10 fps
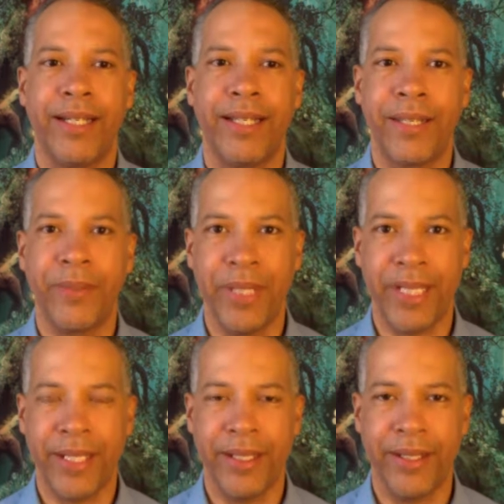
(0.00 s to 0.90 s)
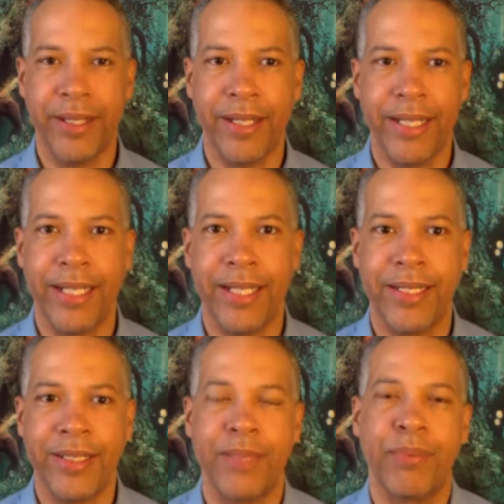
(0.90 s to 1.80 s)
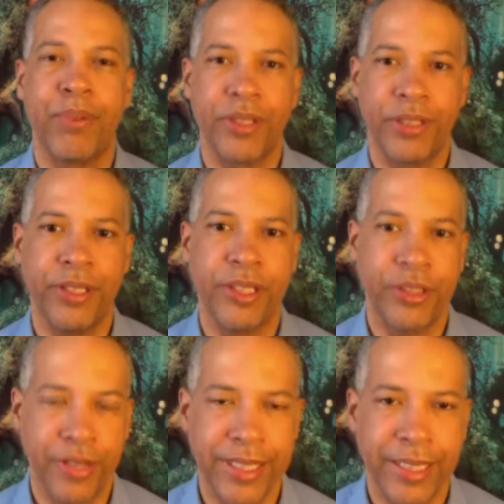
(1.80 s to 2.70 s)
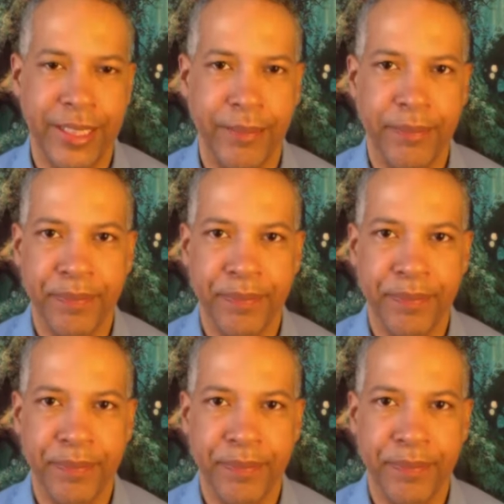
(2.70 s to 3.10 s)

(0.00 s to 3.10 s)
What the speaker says: that we can support you in addressing